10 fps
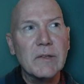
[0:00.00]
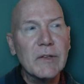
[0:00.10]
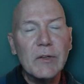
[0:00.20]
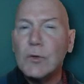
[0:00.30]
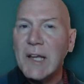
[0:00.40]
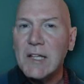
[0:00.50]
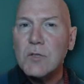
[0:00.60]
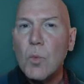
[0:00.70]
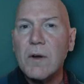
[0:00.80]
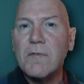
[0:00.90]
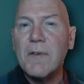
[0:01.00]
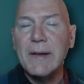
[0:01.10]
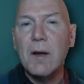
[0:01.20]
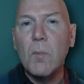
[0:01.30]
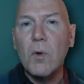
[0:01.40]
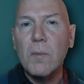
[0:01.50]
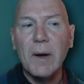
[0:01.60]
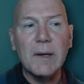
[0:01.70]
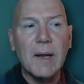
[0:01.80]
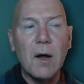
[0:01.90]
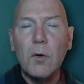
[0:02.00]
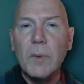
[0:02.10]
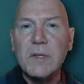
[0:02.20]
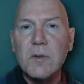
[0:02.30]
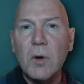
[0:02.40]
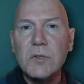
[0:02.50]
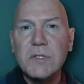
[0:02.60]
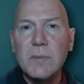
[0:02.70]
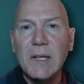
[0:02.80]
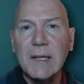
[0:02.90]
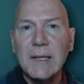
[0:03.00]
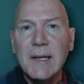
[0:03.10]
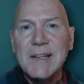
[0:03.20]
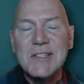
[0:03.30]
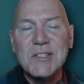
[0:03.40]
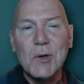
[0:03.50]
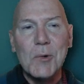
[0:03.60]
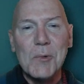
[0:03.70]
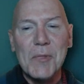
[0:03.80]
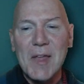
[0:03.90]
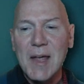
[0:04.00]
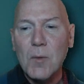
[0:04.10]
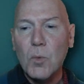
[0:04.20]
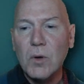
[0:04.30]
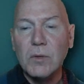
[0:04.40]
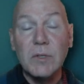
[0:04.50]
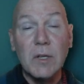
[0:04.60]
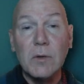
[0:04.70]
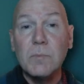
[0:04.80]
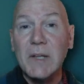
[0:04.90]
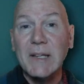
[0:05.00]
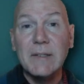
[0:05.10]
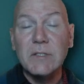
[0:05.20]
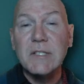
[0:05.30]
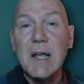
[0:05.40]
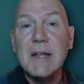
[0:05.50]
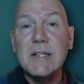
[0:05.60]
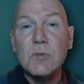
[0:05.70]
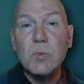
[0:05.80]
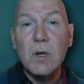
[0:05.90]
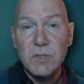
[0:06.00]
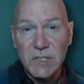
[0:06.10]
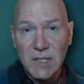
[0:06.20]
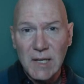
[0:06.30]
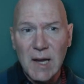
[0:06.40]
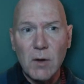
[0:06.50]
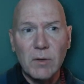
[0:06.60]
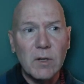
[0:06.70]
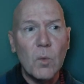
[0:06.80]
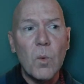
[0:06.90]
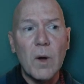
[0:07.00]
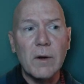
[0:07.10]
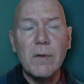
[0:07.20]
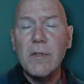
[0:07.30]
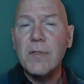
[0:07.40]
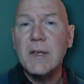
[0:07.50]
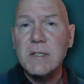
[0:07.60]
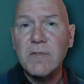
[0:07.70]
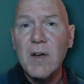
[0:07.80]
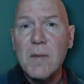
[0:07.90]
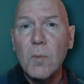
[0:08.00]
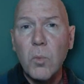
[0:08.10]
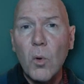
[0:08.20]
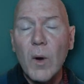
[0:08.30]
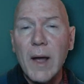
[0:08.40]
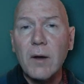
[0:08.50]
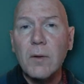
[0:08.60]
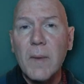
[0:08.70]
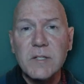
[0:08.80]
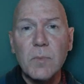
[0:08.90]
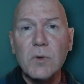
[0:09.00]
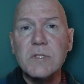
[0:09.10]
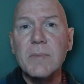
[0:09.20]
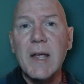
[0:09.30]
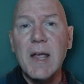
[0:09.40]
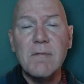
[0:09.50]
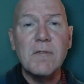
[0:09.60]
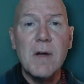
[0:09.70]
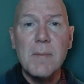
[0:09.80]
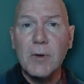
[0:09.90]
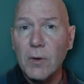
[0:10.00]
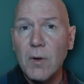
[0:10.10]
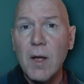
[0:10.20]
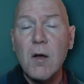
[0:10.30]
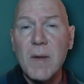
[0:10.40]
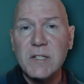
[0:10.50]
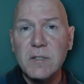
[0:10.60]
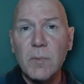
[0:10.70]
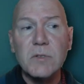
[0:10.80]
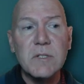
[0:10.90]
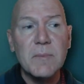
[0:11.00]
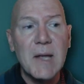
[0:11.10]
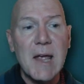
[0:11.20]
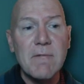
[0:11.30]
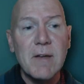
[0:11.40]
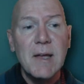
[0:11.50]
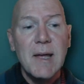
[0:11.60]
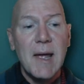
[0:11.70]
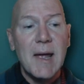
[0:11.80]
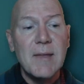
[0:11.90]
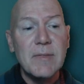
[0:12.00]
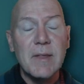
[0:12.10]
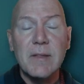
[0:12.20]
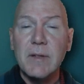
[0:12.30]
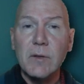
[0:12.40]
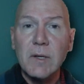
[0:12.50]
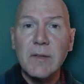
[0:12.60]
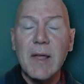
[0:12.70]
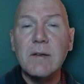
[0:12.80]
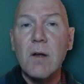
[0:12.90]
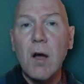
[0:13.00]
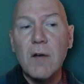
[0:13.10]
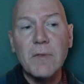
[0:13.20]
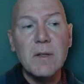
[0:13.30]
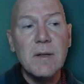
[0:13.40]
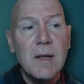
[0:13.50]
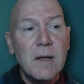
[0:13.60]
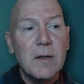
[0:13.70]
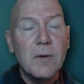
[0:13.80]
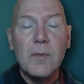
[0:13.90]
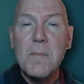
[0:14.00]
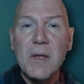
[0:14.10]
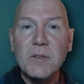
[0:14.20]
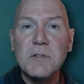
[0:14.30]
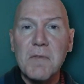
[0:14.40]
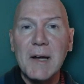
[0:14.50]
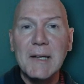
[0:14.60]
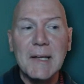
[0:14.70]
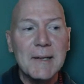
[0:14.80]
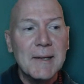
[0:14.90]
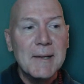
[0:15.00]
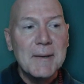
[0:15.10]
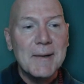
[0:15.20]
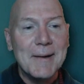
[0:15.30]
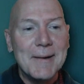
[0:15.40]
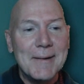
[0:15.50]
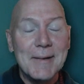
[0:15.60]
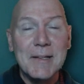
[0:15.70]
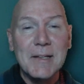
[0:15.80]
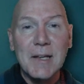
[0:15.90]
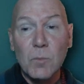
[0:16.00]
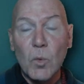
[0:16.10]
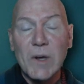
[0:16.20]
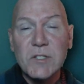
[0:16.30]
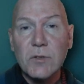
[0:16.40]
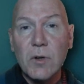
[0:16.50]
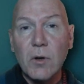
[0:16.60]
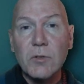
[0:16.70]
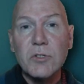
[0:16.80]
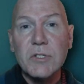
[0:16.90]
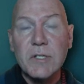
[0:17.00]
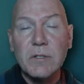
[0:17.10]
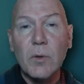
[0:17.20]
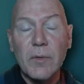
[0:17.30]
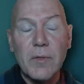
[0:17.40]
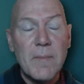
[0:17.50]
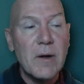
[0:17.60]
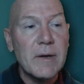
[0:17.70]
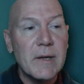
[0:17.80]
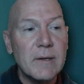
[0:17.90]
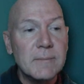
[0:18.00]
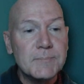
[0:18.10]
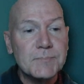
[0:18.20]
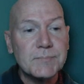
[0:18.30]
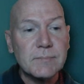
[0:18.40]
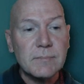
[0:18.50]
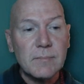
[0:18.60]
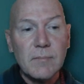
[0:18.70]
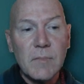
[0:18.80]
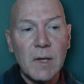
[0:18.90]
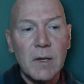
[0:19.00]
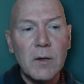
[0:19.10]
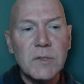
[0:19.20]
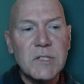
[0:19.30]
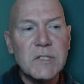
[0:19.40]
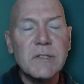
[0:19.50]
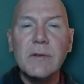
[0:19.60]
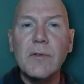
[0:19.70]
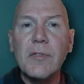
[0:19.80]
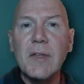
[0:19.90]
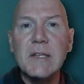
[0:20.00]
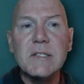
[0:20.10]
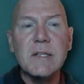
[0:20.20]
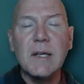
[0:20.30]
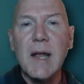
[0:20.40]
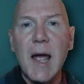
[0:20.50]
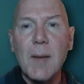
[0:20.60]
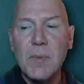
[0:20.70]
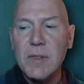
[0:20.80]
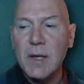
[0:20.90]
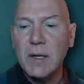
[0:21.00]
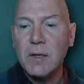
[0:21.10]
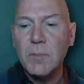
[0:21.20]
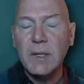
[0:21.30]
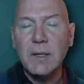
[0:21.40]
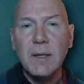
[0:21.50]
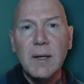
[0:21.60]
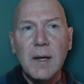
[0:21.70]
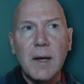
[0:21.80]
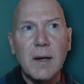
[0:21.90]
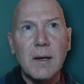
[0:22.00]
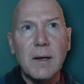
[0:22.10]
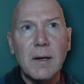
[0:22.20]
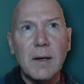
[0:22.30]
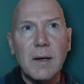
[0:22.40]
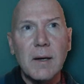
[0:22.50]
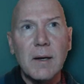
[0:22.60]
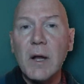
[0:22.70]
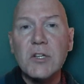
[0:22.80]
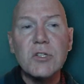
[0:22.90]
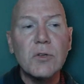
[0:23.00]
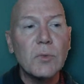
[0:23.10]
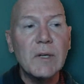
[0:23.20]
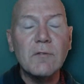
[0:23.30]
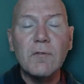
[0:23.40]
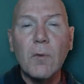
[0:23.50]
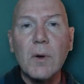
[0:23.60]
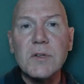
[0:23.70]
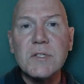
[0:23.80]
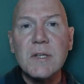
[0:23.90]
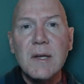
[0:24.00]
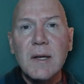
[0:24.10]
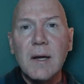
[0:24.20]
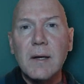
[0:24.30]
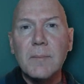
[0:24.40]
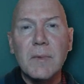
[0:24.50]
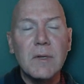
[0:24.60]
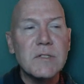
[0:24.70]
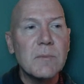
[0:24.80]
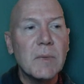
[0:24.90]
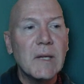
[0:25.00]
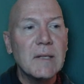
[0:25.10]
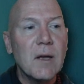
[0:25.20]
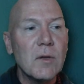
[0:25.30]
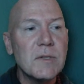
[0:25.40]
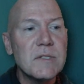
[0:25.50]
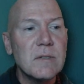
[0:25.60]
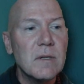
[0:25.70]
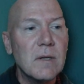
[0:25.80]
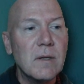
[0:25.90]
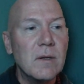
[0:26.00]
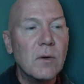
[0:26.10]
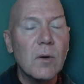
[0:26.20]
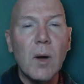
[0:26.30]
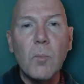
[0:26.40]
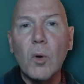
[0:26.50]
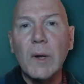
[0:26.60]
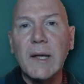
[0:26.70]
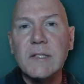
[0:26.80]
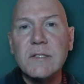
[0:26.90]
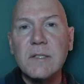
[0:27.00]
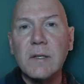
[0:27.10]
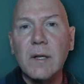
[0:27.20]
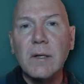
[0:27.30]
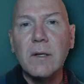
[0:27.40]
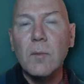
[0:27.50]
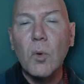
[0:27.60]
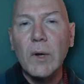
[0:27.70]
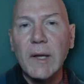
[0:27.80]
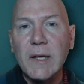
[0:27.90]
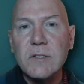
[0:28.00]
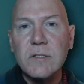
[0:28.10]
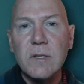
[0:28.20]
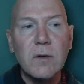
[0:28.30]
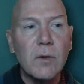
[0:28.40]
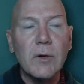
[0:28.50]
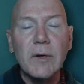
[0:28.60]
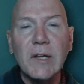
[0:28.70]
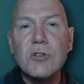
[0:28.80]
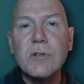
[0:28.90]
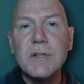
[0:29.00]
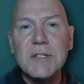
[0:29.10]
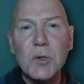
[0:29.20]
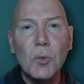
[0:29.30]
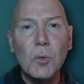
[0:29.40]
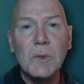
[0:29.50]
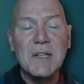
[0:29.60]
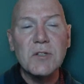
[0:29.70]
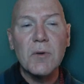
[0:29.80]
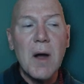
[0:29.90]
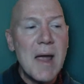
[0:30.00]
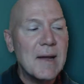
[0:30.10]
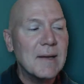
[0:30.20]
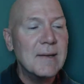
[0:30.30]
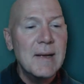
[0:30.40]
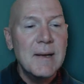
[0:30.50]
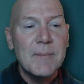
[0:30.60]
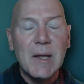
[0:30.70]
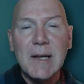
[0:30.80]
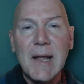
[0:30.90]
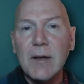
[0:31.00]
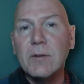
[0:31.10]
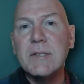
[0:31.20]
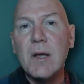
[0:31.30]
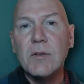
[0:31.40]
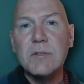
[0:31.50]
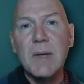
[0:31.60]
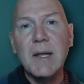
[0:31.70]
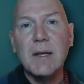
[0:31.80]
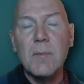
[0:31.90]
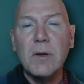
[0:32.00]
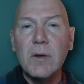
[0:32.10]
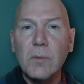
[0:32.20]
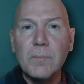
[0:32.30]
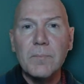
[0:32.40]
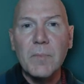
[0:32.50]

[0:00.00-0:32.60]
little kids want to find out more about it. How are we supposed to be? So they will, you know, like little scientists will go seek out, you know, what are the things? If I'm a boy, how am I supposed to behave? If I'm a girl, how am I supposed to behave? And and they look at that, and often, you know, the males are finding uh, in in Western cultures in North America. You know, it's just little things that can happen that can be uh, either punished or reinforced. Um, somebody tells you know a boy gets a, a young boy gets you know injured at school and he's crying and and an adult tells him hey come on you know,